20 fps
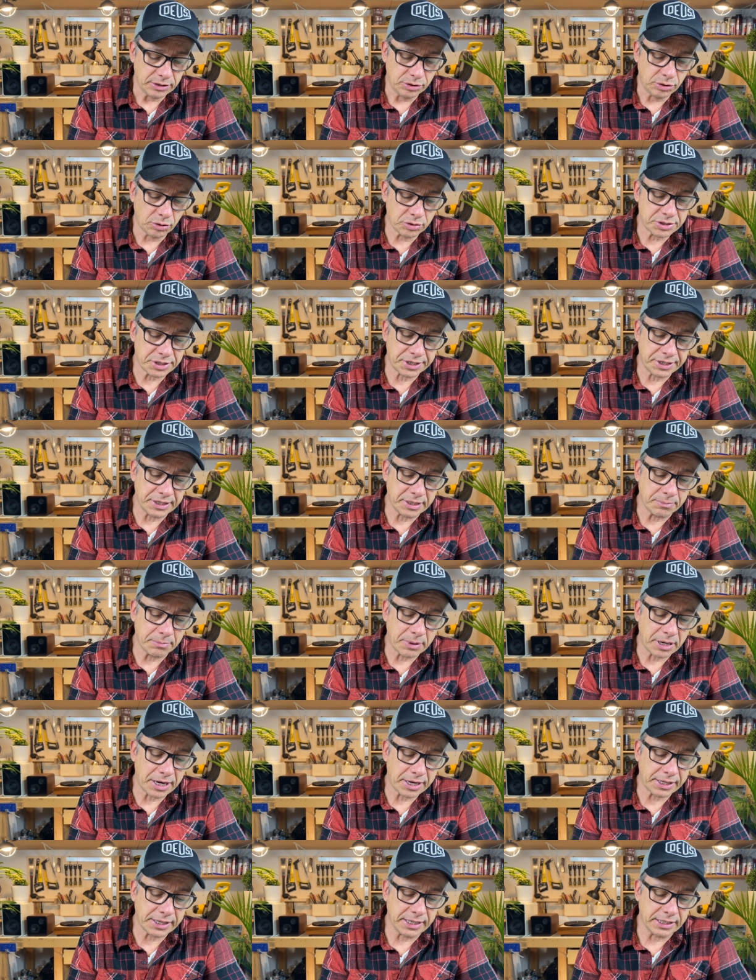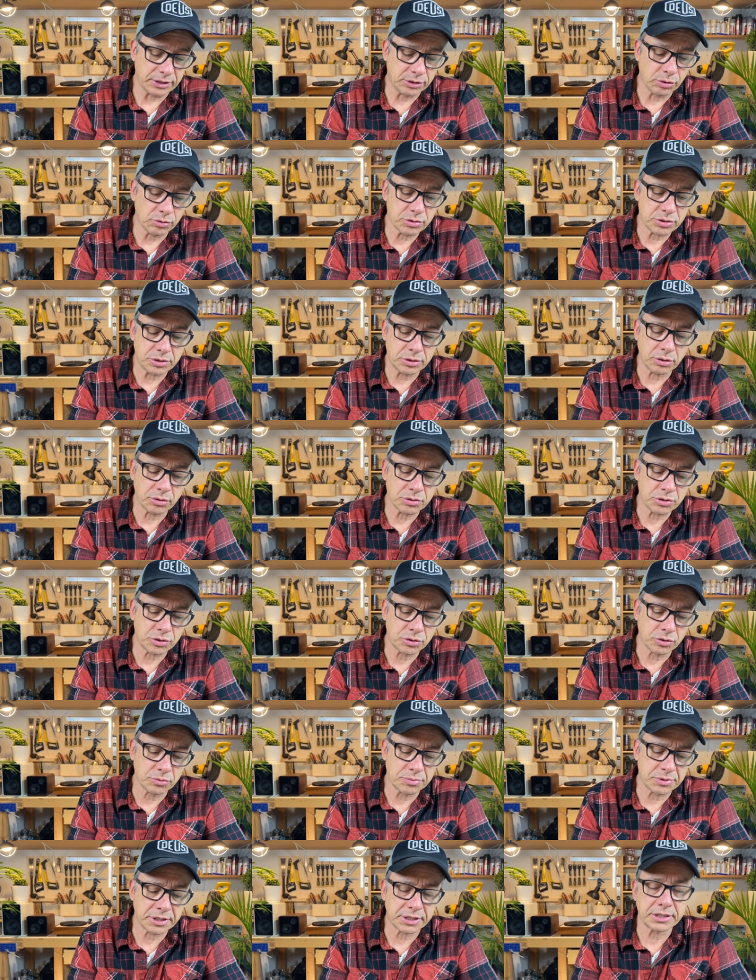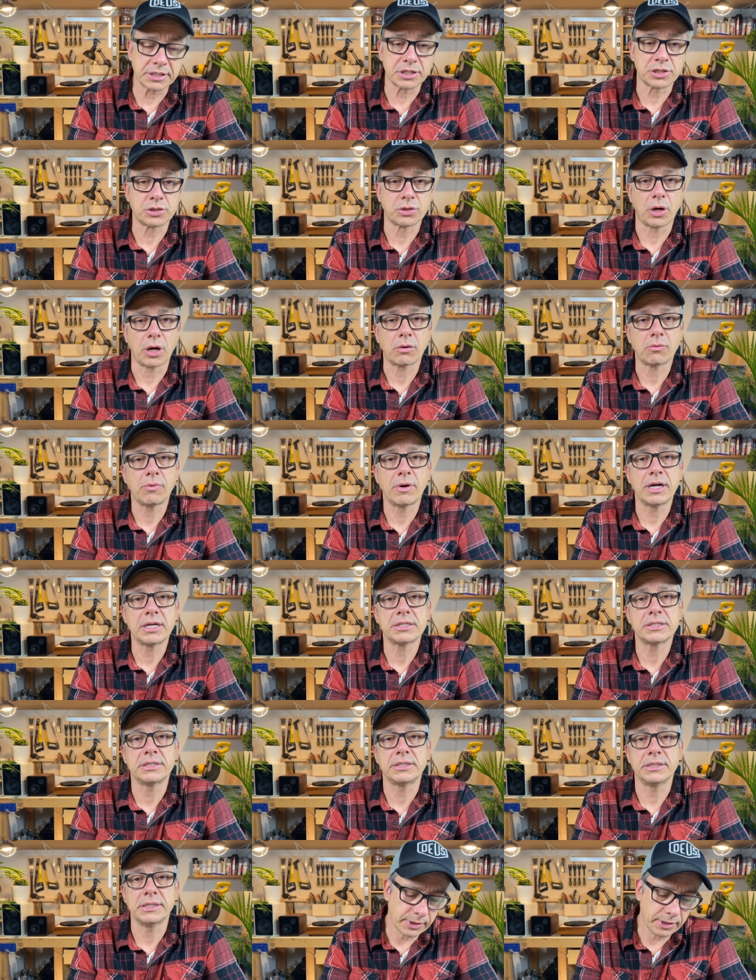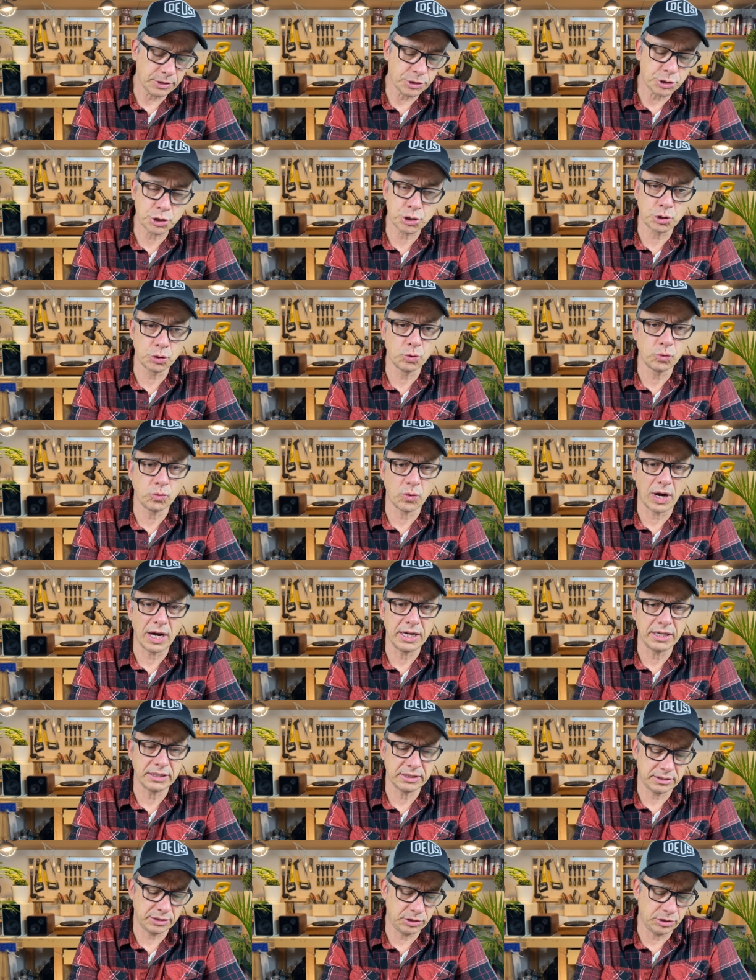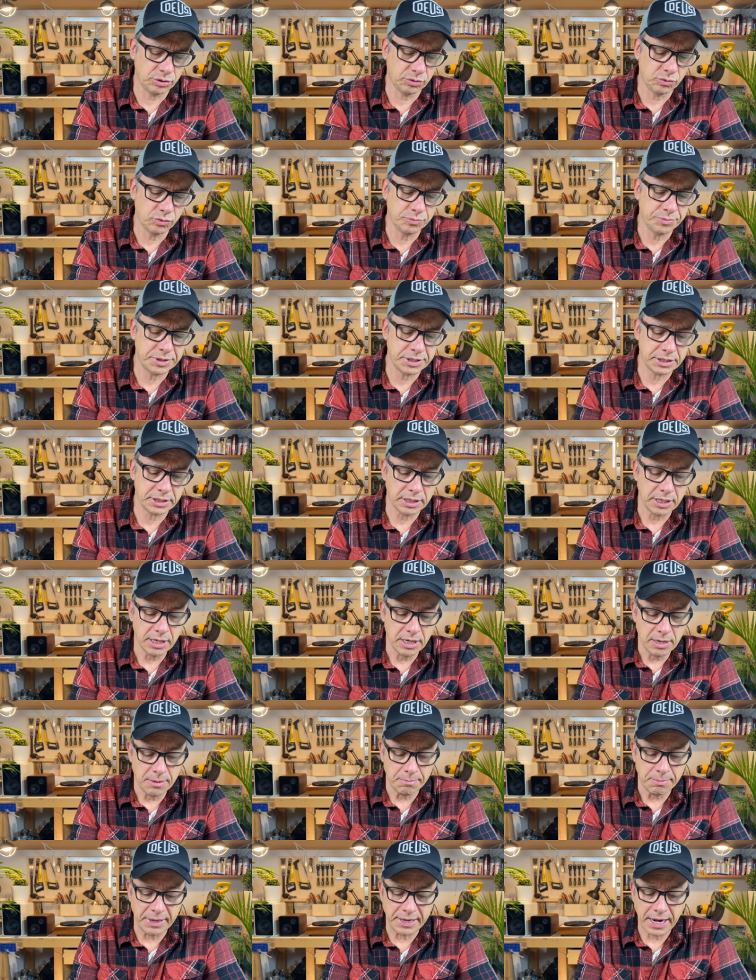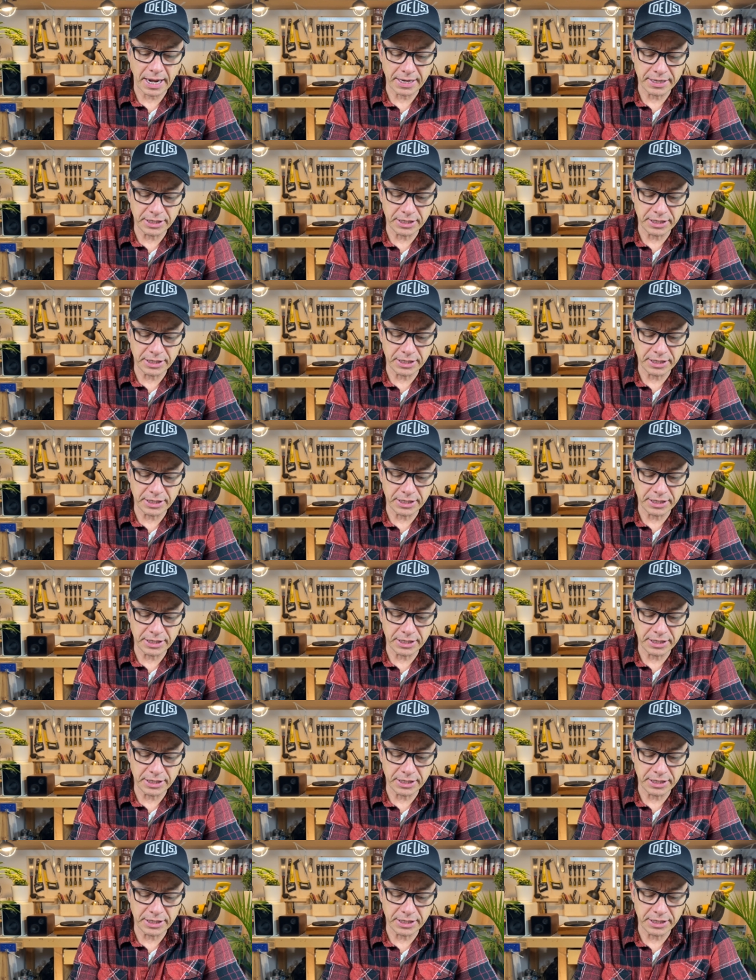those are in the market. Those, those tubes are the stock ones Shuguang tubes, but I